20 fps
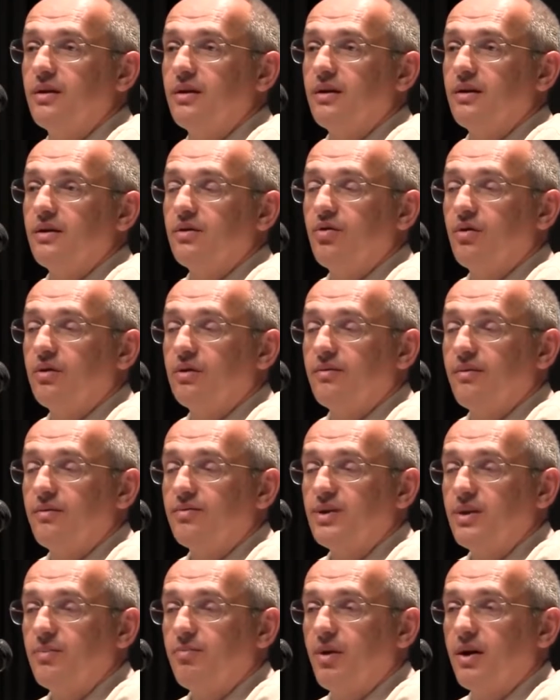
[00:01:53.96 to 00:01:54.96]
And if a
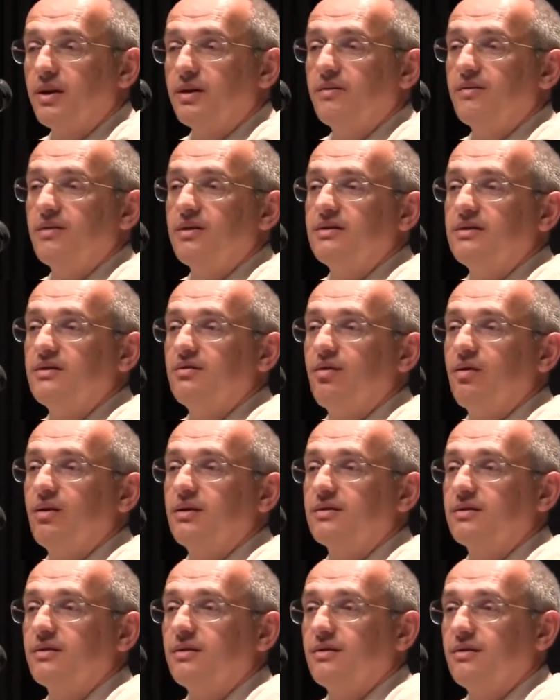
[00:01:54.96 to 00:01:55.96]
woman tries
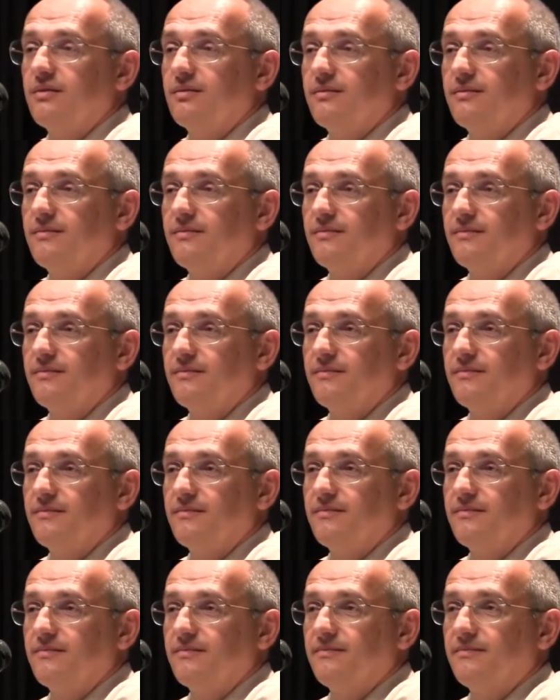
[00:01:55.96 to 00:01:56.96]
to defeat a
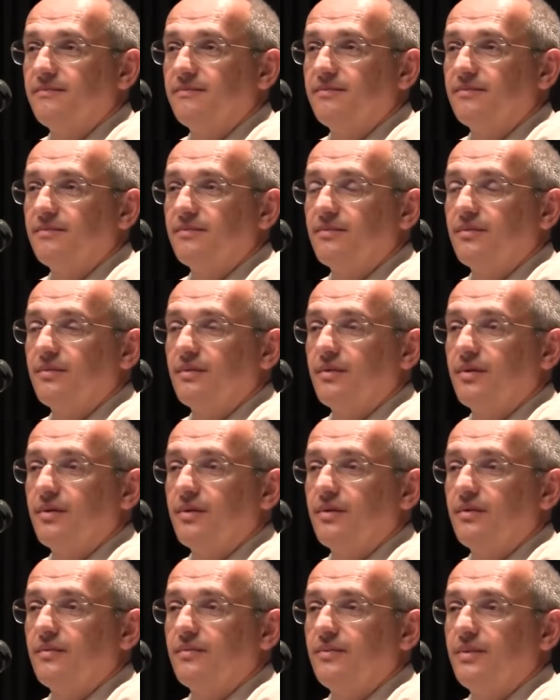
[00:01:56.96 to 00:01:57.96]
man, it's a
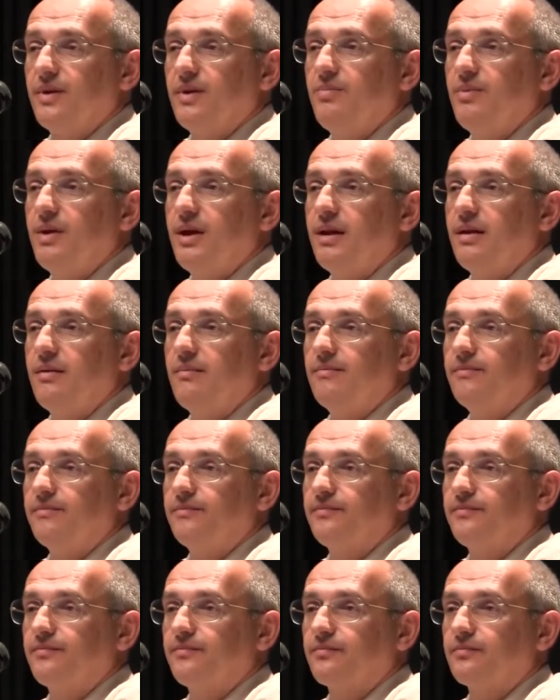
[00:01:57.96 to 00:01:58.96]
very bad
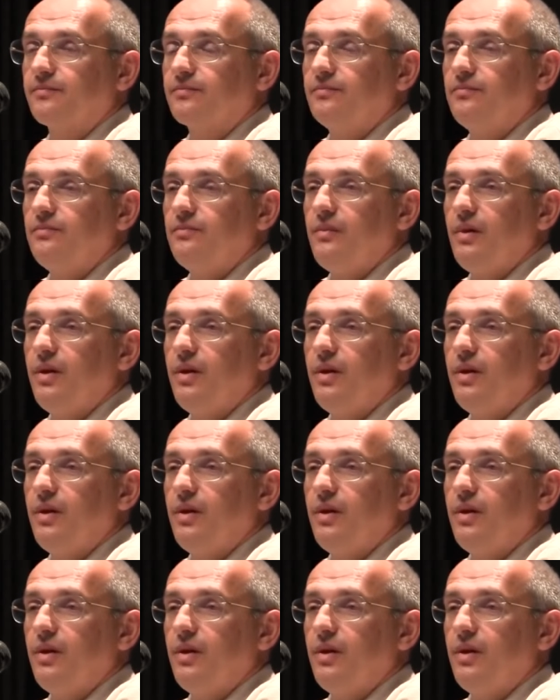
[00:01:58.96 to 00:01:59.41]
situation,